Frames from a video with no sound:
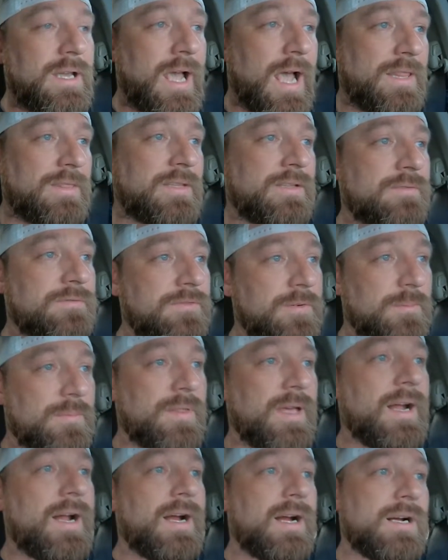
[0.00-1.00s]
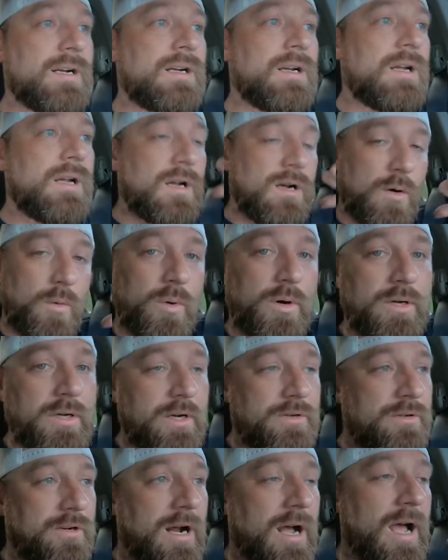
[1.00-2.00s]
And then from there, we're
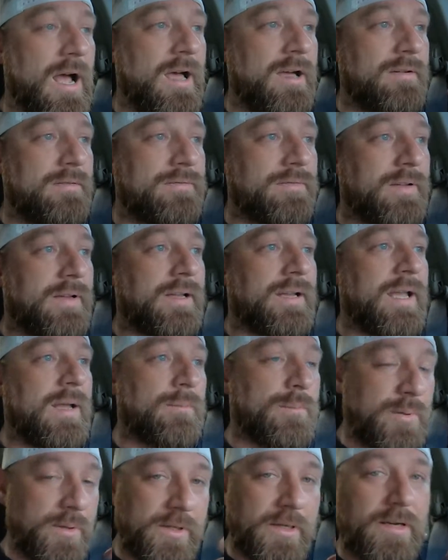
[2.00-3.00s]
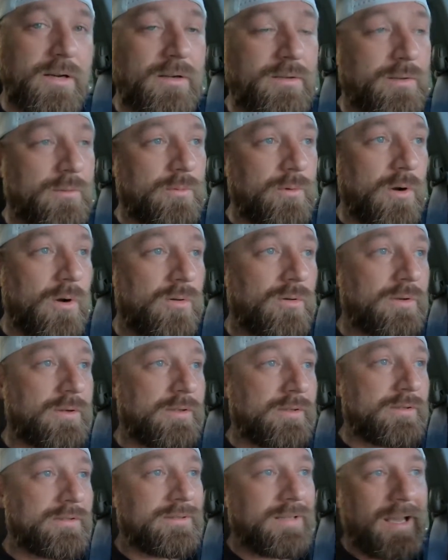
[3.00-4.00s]
gonna drive and put it on the
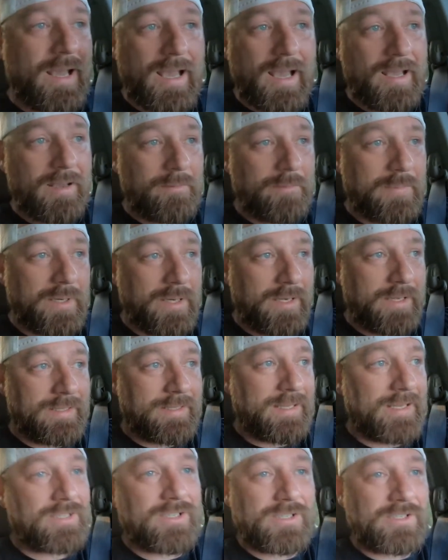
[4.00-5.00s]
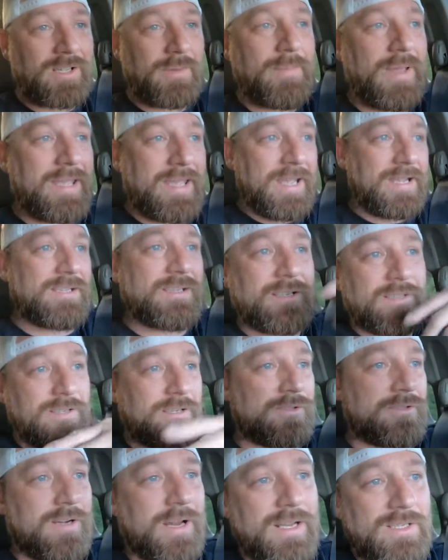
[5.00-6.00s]
rollers, but it's just gonna make it easier
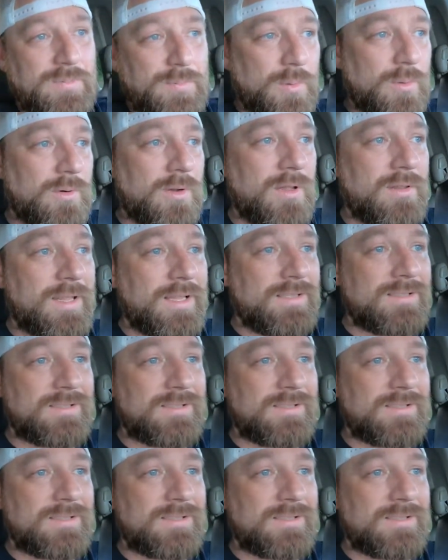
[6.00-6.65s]
to transport all that